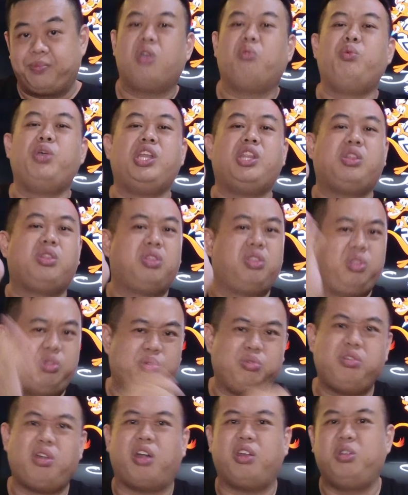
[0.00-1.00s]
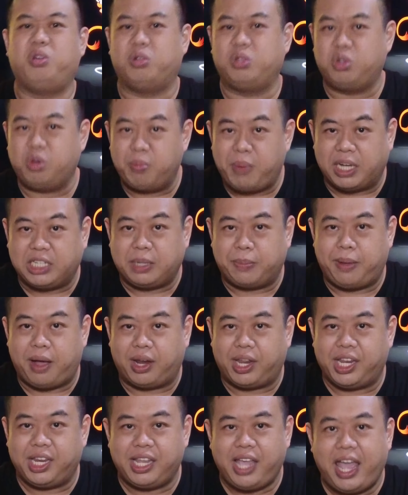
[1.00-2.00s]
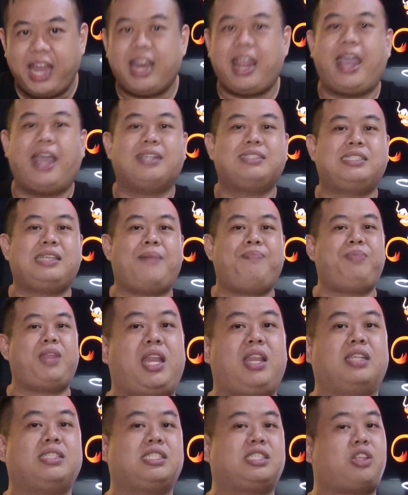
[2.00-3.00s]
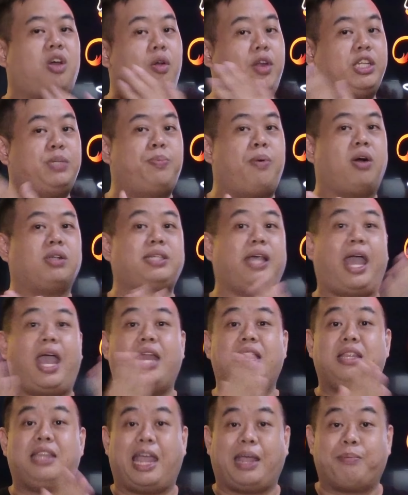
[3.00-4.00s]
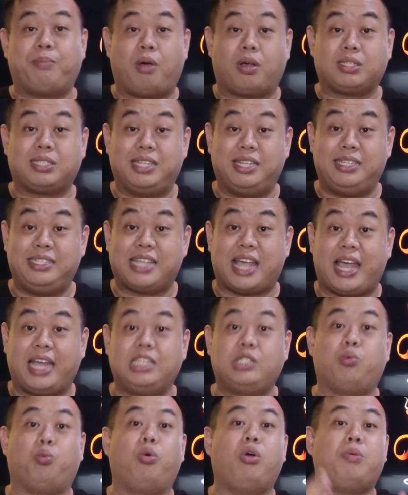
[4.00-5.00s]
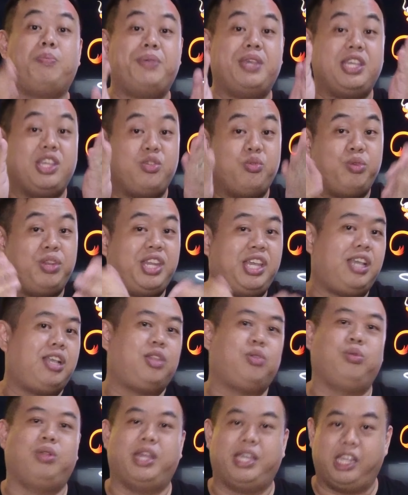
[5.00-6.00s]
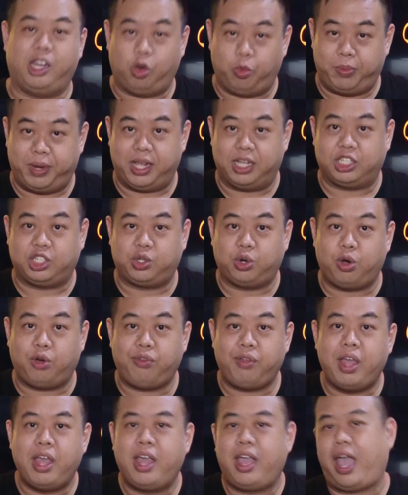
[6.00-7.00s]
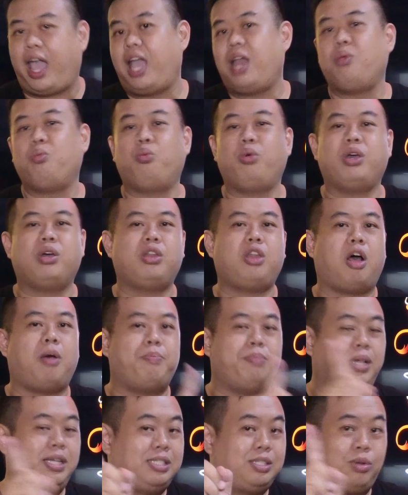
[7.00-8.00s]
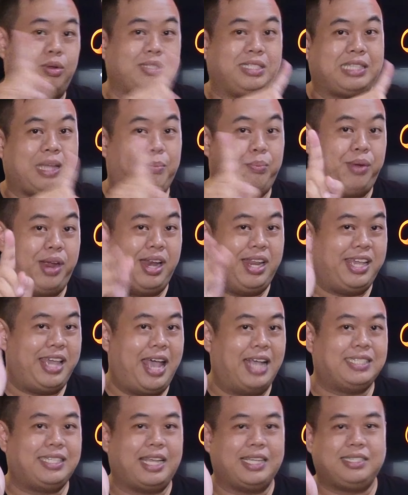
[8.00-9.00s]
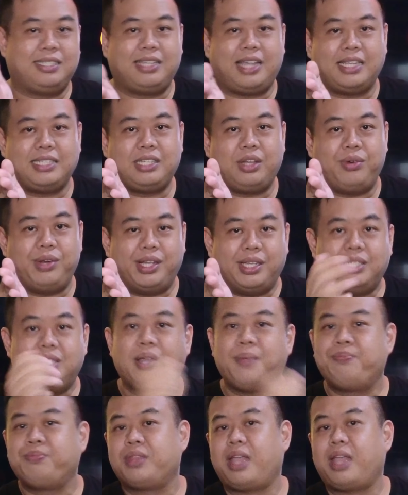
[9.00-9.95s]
We do not know too much about it yet, except the storage box and deck box designs will be unique to the Ilumineer's Trove and will not be sold separately as accessories.